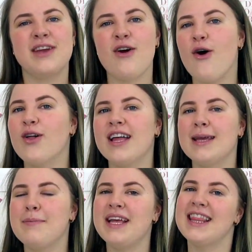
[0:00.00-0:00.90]
They all
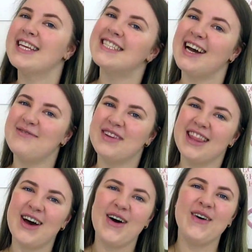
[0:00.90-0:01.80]
gonna be linked down
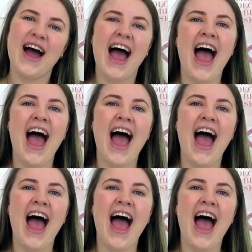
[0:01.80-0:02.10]
below.